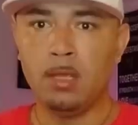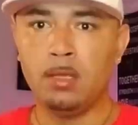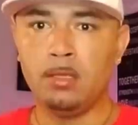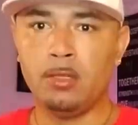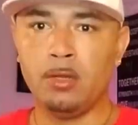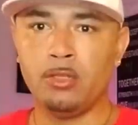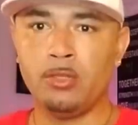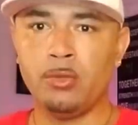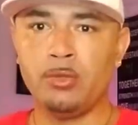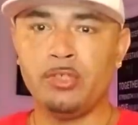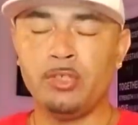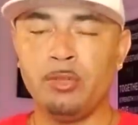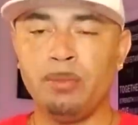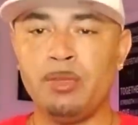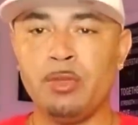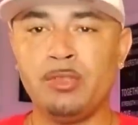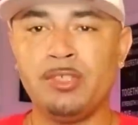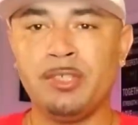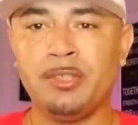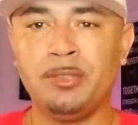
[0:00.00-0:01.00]
Yo, YouTube,
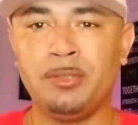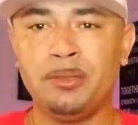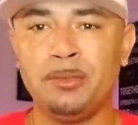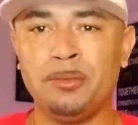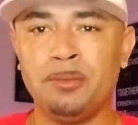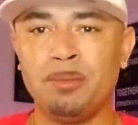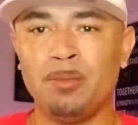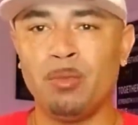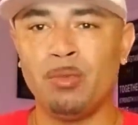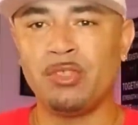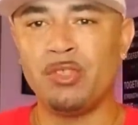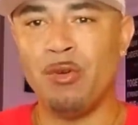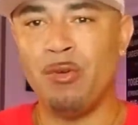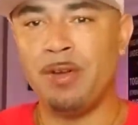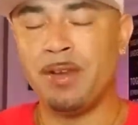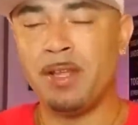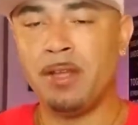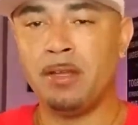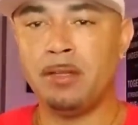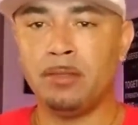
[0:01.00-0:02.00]
YouTube, what's
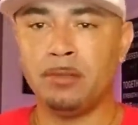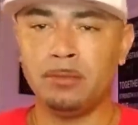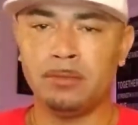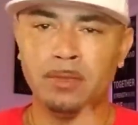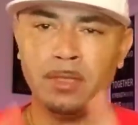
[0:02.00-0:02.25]
going on?